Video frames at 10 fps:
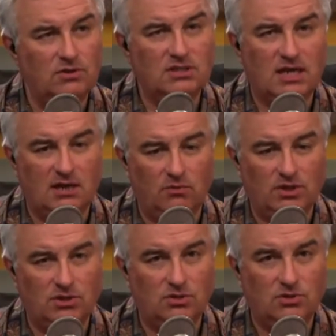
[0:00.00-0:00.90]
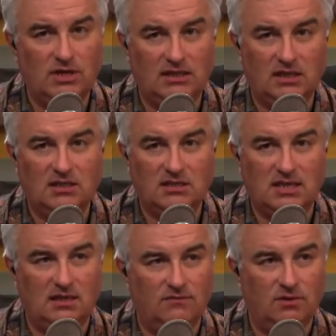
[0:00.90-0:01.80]
this kind of research, you get the
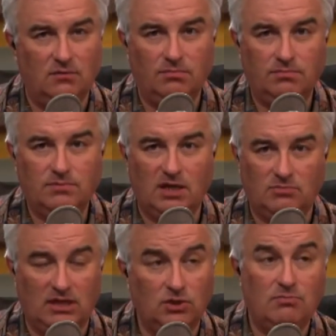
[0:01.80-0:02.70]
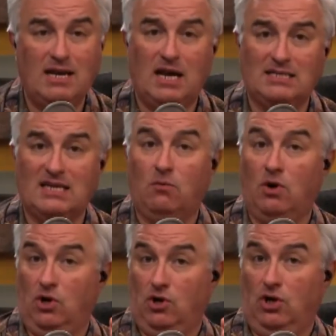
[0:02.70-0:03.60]
consent of the subject. You may not say
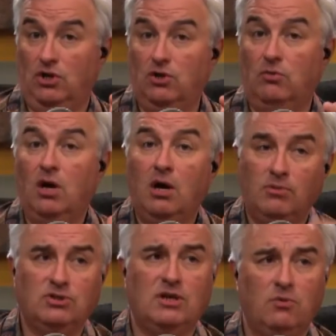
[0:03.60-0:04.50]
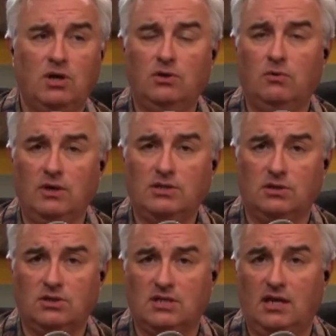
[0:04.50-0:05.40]
what you're going to do, but you say we're going to do a
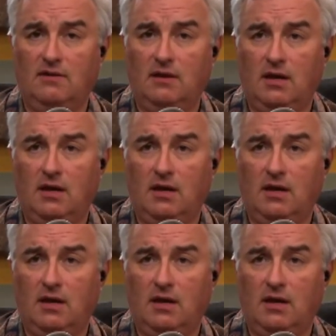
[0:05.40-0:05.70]
research study.